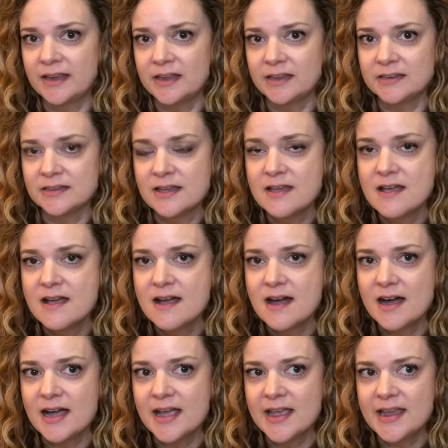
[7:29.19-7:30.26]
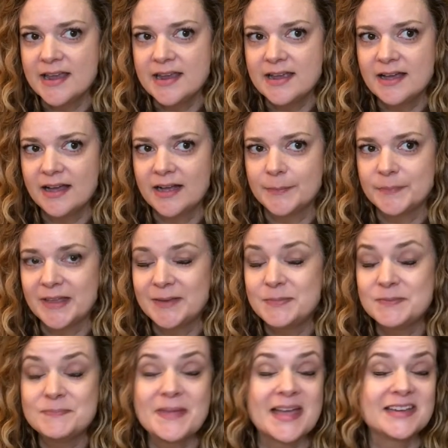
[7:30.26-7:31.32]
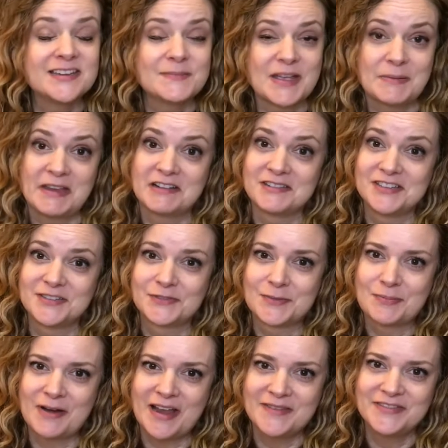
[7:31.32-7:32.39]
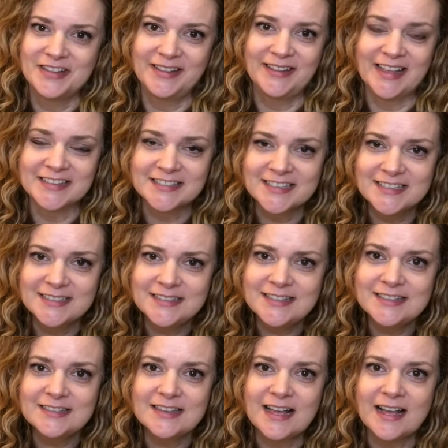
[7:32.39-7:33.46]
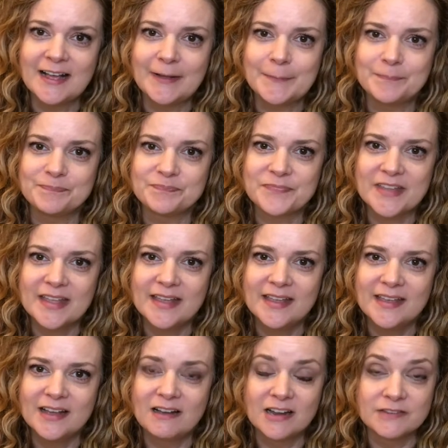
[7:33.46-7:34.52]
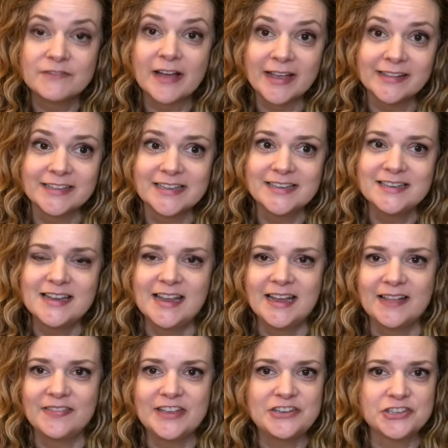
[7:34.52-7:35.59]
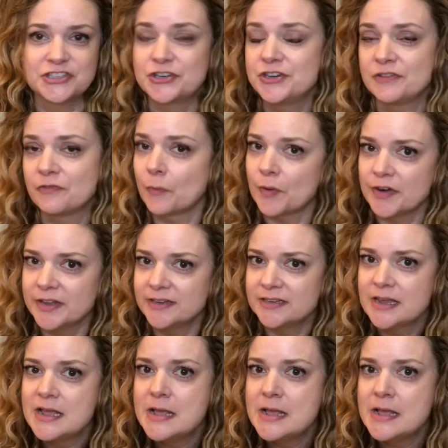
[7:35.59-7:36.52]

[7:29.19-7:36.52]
And I had been begging my parents for private lessons on violin, and they just couldn't afford it.